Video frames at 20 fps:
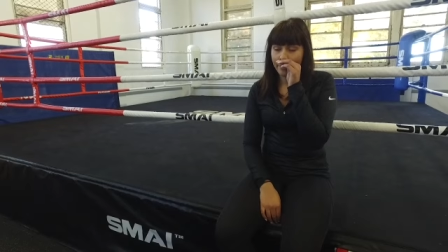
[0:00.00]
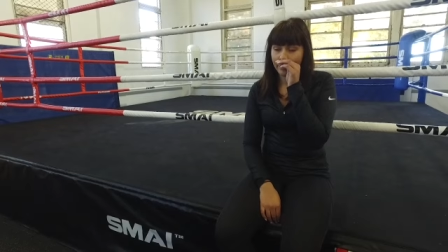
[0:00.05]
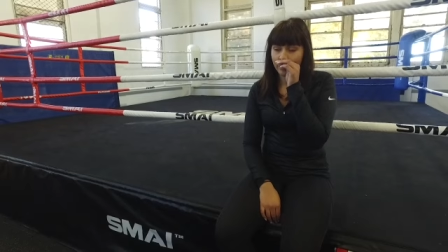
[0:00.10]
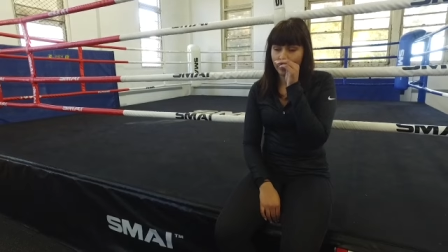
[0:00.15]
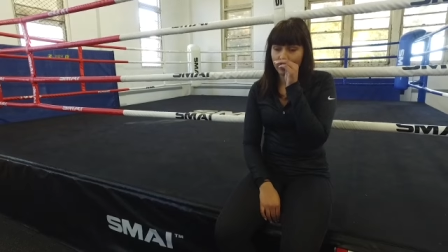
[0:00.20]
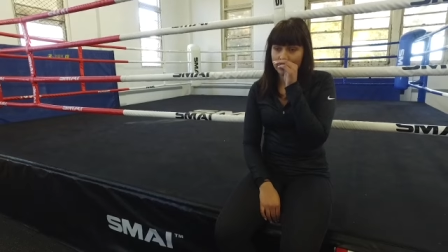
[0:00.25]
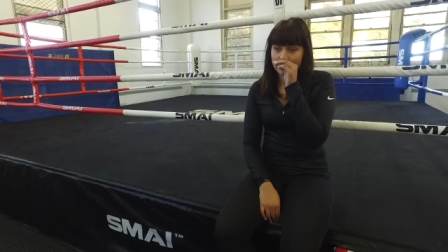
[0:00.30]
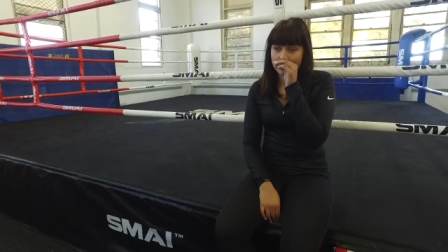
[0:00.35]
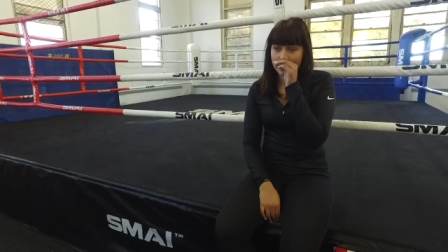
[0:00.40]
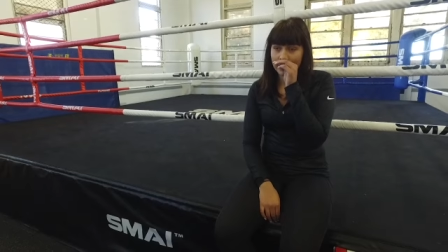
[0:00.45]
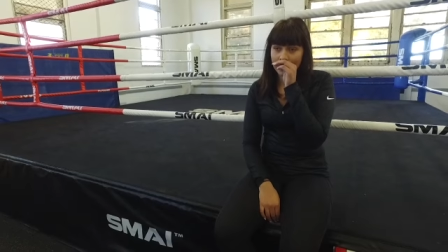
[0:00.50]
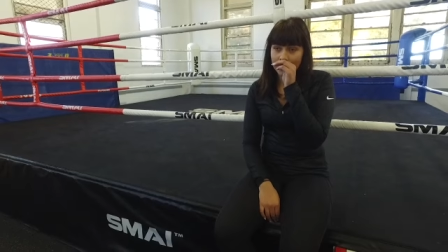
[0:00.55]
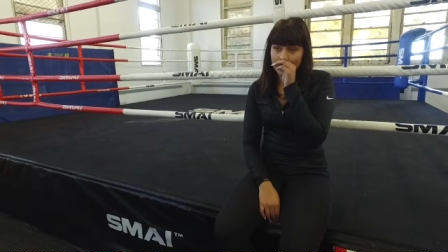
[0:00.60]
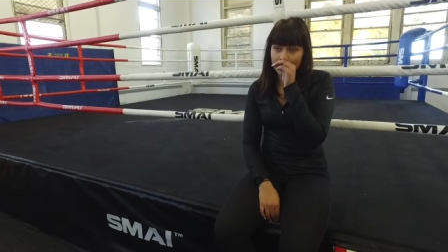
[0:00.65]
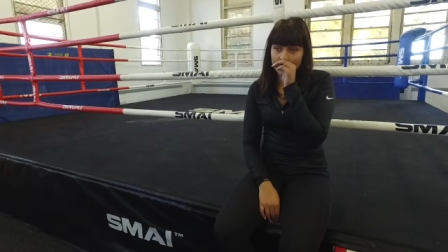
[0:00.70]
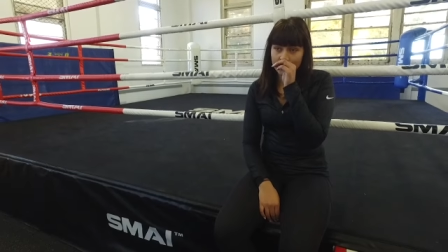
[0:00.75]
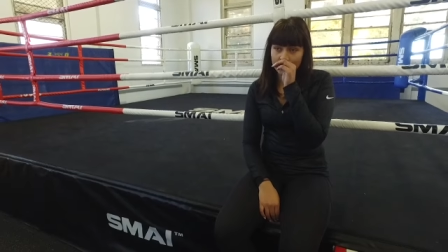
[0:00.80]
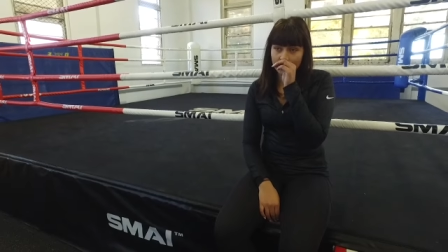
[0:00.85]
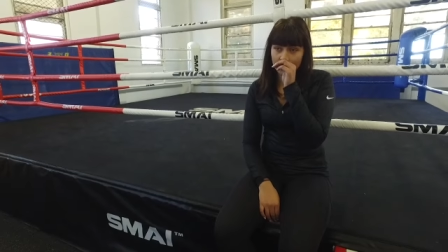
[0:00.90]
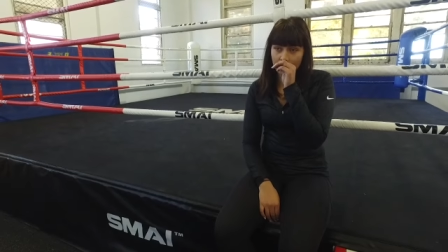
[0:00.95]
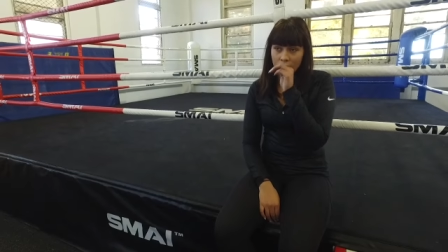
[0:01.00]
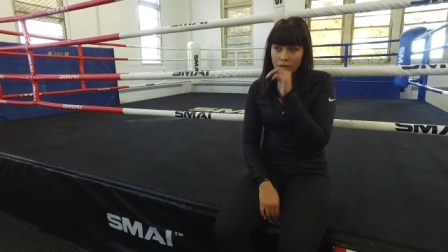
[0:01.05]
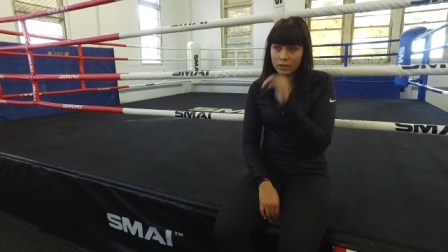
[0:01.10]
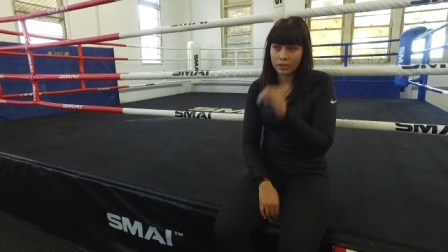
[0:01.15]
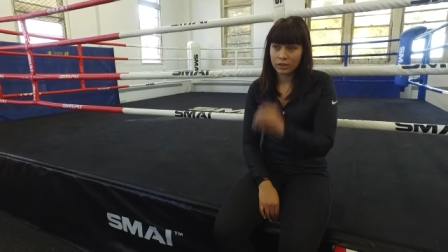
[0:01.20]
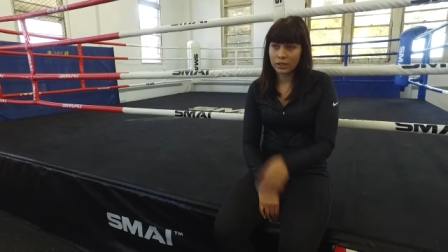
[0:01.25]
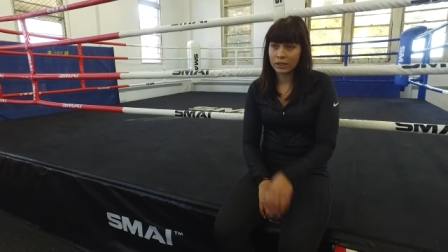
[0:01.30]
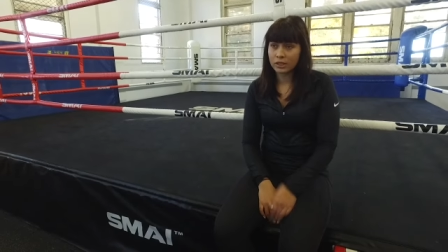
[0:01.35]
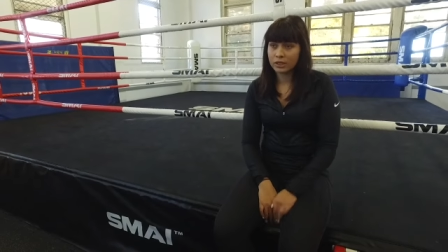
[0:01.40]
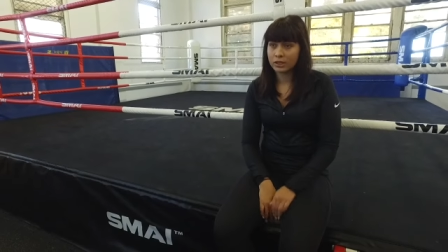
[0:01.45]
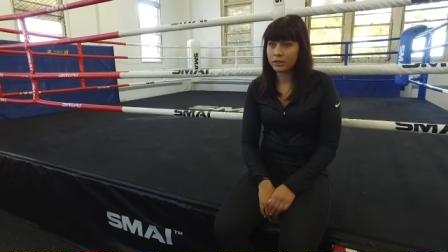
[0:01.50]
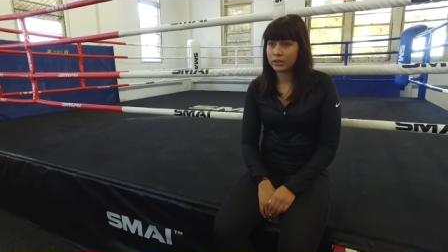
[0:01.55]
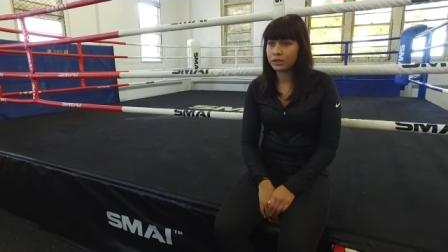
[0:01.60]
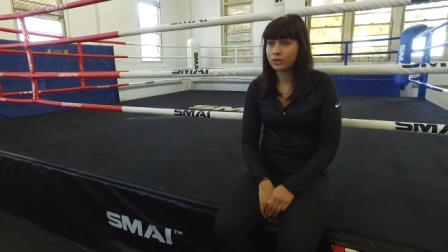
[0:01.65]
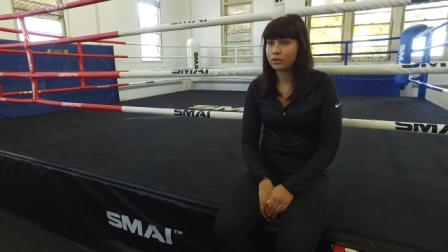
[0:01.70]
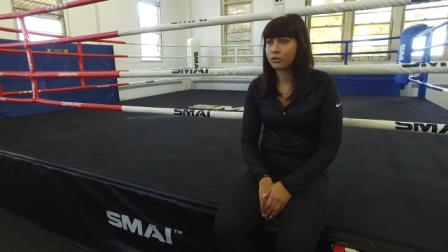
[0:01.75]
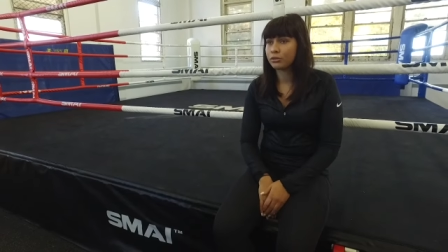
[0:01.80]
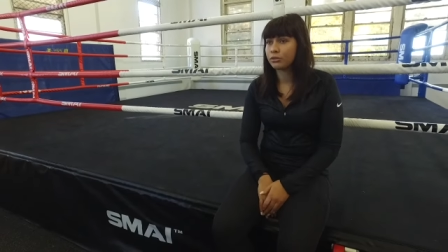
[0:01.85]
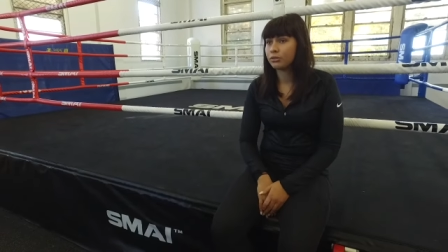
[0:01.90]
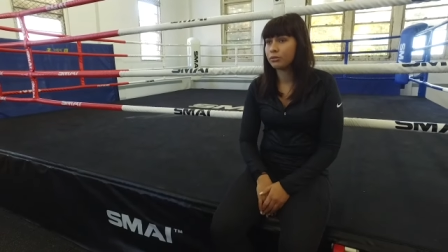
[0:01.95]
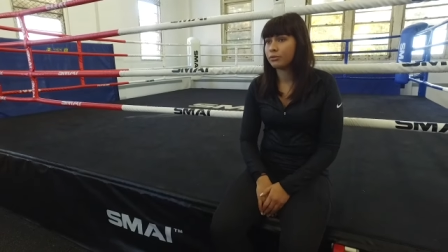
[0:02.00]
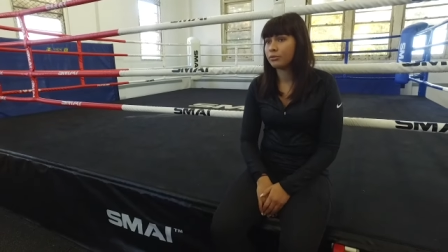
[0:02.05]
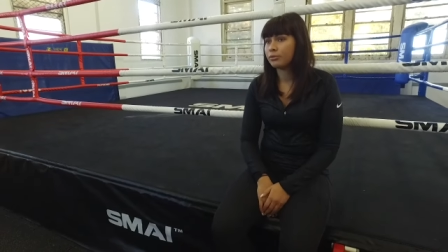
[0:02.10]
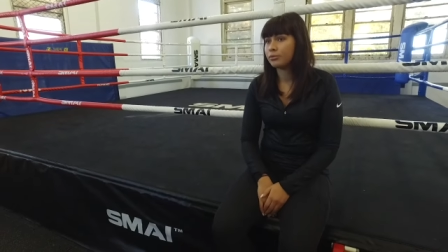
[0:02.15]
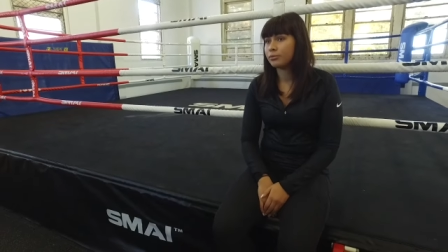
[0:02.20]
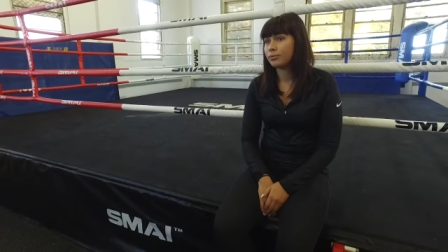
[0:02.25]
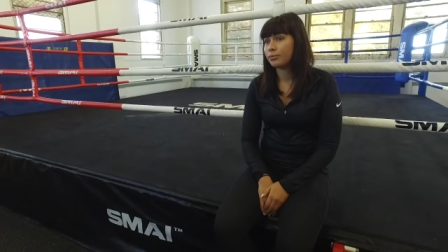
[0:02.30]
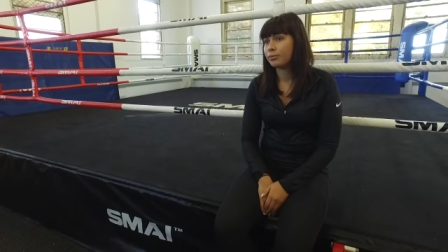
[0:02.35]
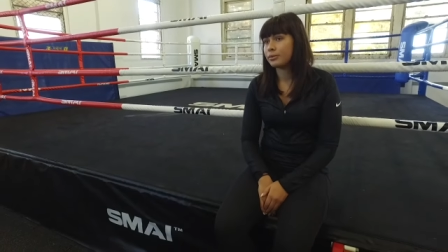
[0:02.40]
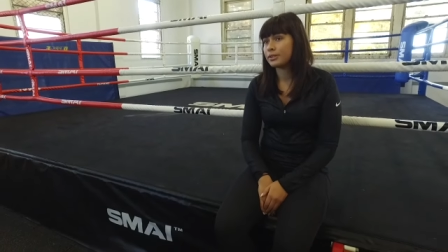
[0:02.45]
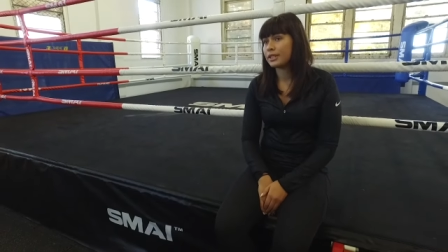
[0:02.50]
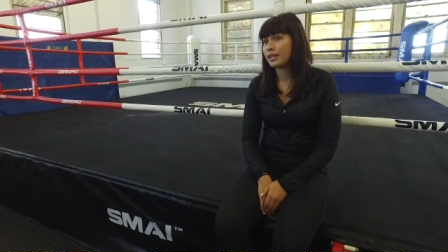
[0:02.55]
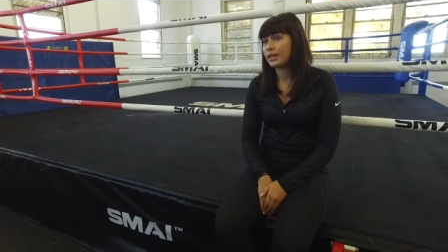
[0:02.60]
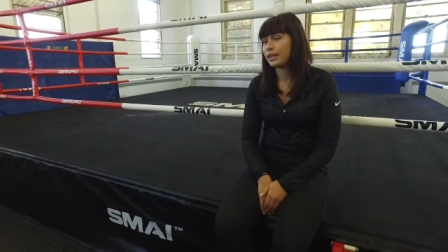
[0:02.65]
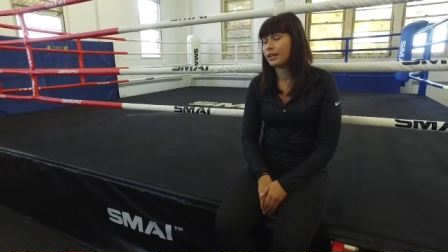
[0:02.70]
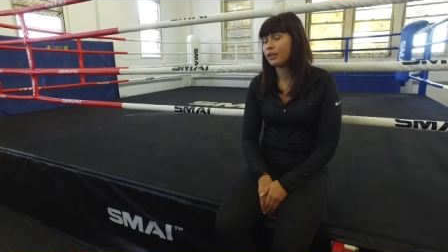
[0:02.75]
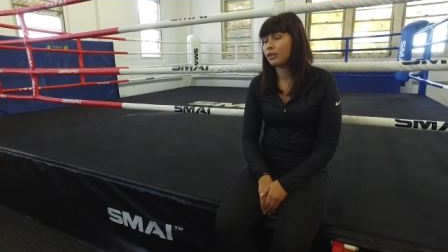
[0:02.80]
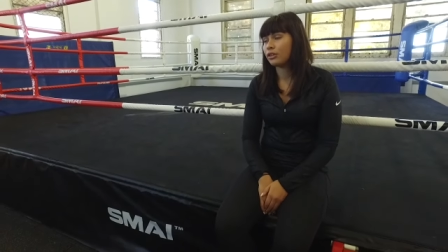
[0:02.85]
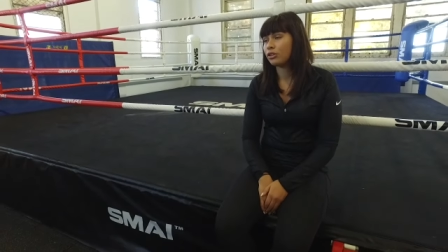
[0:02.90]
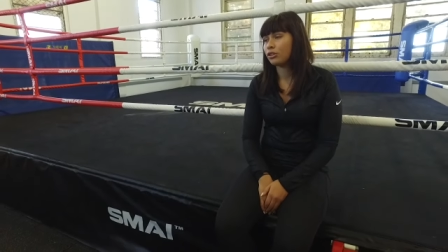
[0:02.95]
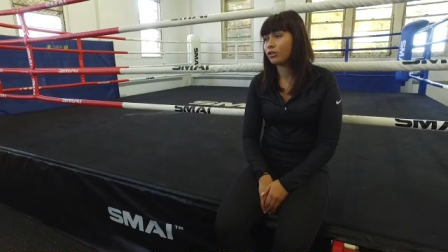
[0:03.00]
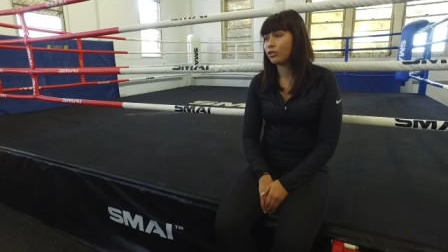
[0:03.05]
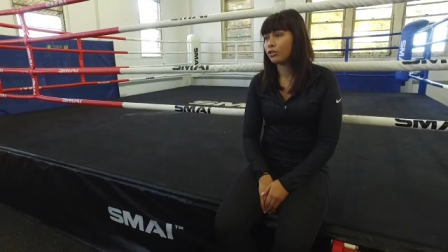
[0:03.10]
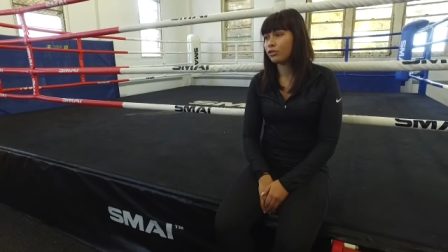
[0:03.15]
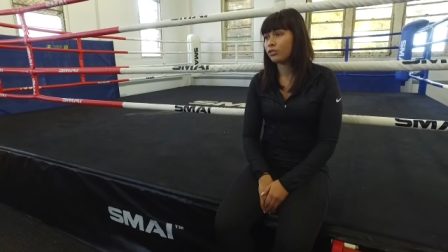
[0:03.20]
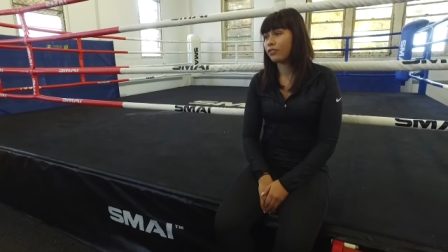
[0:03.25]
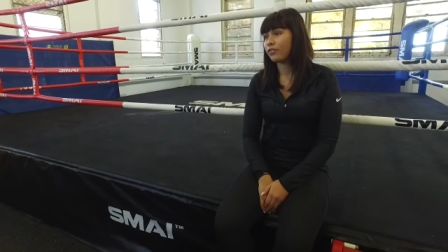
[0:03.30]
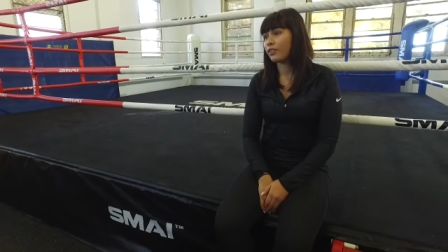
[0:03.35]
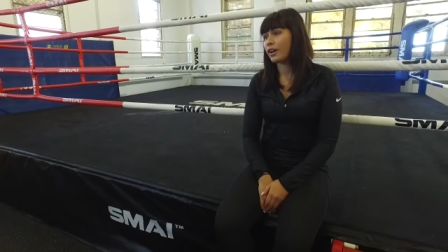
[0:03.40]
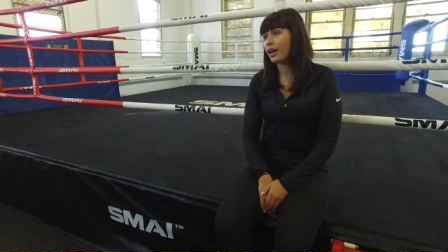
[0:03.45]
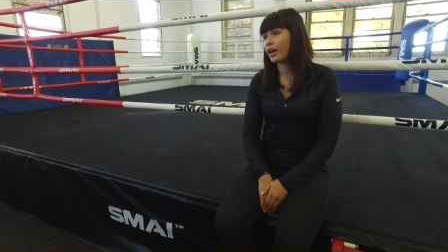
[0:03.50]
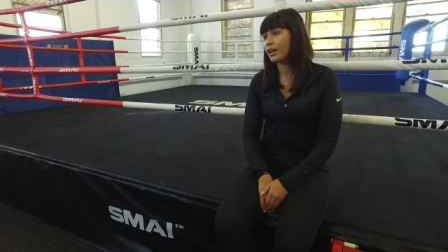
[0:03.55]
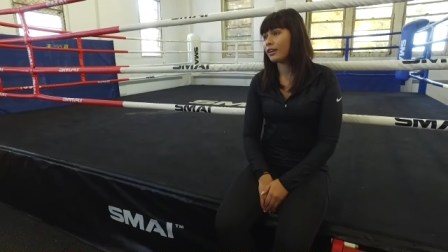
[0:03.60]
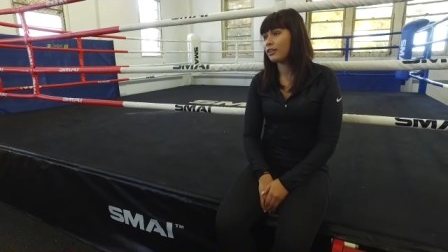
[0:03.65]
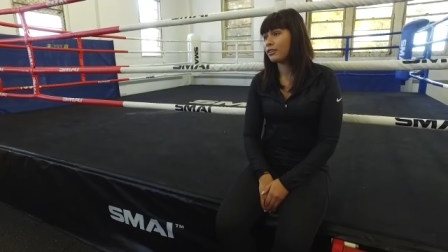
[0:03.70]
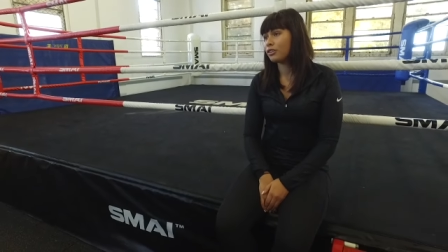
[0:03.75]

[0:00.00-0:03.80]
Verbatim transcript: Um, I got teased a lot in school, saying, you know, you're fat,